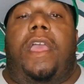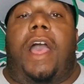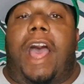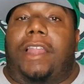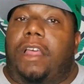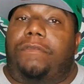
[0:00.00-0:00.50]

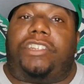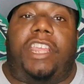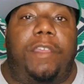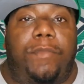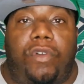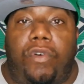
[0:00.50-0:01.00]
I love
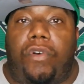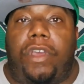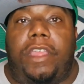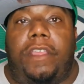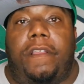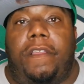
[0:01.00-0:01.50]
Shady
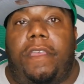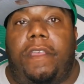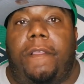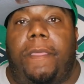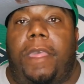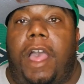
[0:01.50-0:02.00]
McCoy.
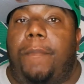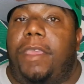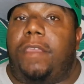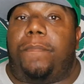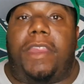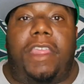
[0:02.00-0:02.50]
I
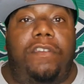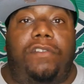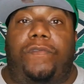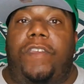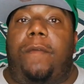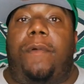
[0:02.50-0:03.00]
mean, he's been an
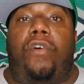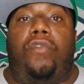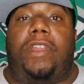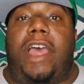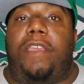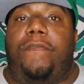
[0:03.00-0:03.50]
Eagles fan my
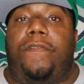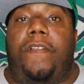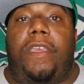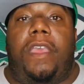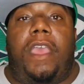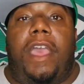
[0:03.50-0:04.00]
whole life.
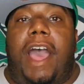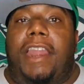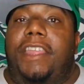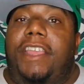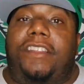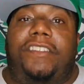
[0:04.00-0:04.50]
I
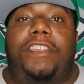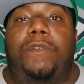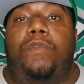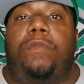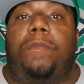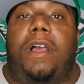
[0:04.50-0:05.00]
didn't get to
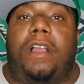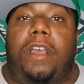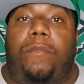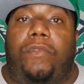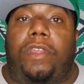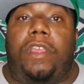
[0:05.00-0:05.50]
see Wilbur
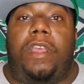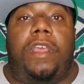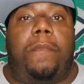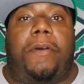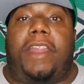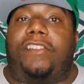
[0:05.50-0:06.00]
Montgomery,
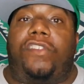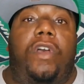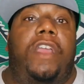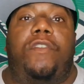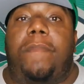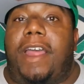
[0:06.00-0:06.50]
but I saw
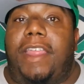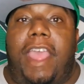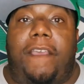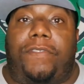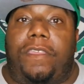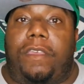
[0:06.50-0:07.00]

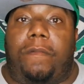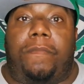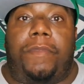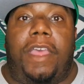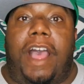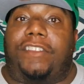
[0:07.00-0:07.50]
everybody after
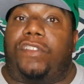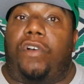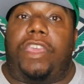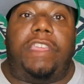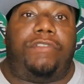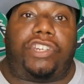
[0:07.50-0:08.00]
him. I
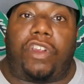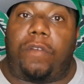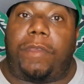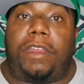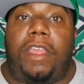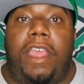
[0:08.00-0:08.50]
saw Heath
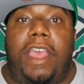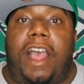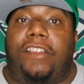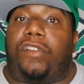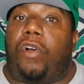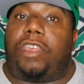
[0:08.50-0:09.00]
Sherman.
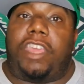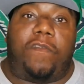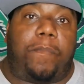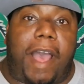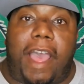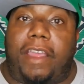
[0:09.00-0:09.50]
I saw
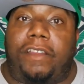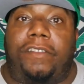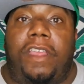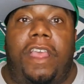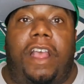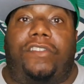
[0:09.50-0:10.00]
Keith
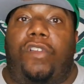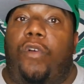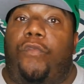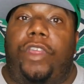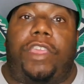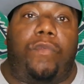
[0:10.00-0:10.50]
Byers. I saw
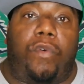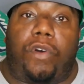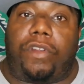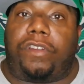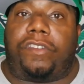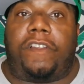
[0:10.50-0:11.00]
Ricky
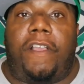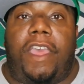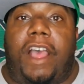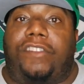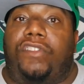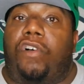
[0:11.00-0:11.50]
Waters.
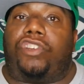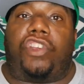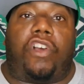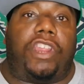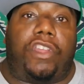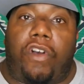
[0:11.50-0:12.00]
I saw
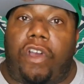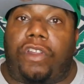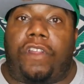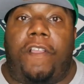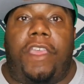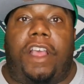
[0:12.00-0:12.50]
Charlie
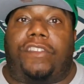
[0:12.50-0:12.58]
Garner. I